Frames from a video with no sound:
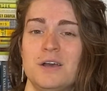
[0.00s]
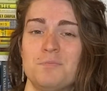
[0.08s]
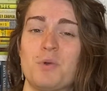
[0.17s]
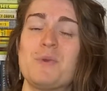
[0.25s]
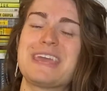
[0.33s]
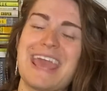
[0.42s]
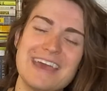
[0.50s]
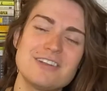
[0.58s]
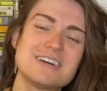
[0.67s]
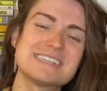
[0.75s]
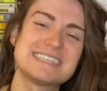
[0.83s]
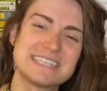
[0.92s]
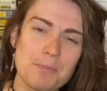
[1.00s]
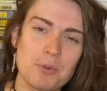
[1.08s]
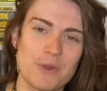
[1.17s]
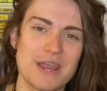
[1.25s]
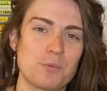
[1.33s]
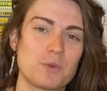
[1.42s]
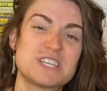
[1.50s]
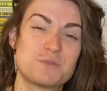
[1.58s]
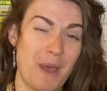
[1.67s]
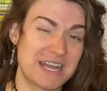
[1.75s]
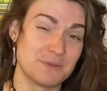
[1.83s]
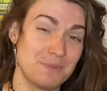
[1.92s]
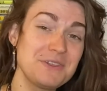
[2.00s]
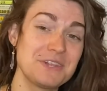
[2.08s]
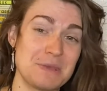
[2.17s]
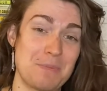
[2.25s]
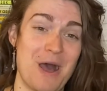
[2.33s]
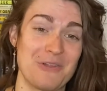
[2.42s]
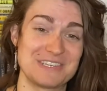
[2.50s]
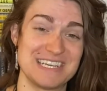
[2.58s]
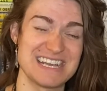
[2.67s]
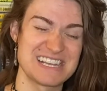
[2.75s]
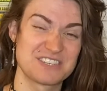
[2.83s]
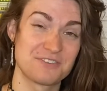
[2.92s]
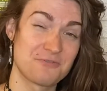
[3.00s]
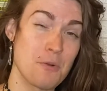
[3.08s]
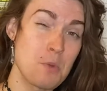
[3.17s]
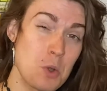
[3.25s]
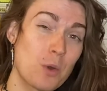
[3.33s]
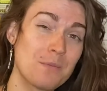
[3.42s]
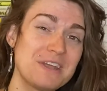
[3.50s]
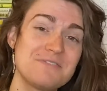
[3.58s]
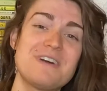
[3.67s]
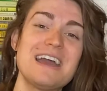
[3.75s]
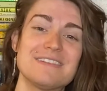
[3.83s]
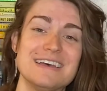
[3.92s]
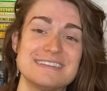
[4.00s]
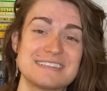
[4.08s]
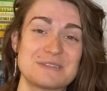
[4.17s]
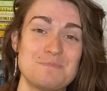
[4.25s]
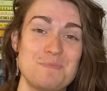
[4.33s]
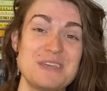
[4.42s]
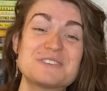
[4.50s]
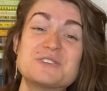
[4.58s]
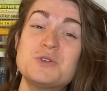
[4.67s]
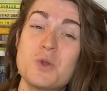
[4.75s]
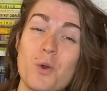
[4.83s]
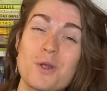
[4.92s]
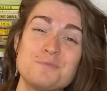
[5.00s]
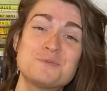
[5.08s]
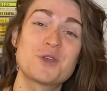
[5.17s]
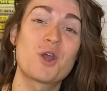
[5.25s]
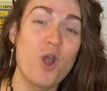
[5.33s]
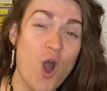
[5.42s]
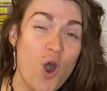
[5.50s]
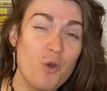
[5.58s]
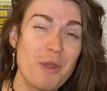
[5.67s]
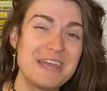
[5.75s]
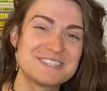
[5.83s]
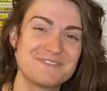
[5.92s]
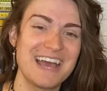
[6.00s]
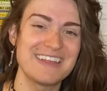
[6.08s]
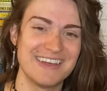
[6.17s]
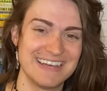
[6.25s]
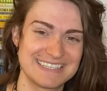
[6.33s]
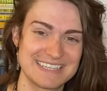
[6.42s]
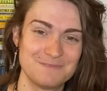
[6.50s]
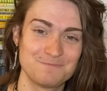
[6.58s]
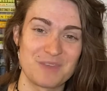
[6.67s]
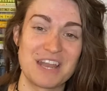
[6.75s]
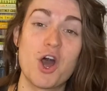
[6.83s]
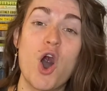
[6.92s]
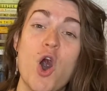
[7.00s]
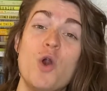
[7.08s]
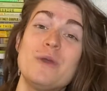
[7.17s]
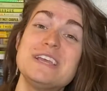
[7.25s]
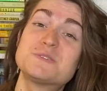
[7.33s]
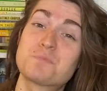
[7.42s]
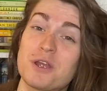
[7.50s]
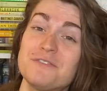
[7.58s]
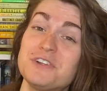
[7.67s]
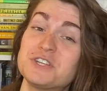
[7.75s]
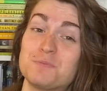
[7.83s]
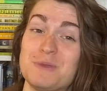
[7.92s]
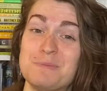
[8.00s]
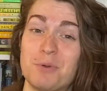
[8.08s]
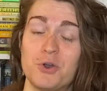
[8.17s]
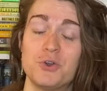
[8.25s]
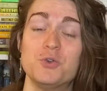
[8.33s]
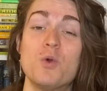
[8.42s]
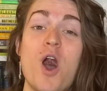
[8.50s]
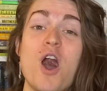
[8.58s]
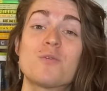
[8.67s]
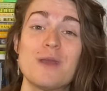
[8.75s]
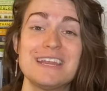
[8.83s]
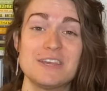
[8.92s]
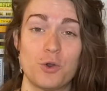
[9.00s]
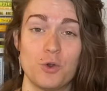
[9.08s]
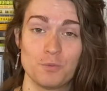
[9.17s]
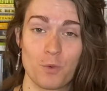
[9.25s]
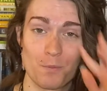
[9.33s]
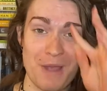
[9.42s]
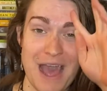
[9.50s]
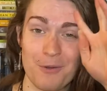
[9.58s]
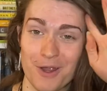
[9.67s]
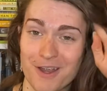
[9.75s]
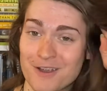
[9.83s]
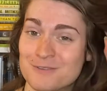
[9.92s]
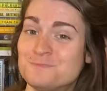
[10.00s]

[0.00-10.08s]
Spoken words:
But we cannot separate respectability politics from normative violence, because norms are always violent and always privilege people who already hold more power.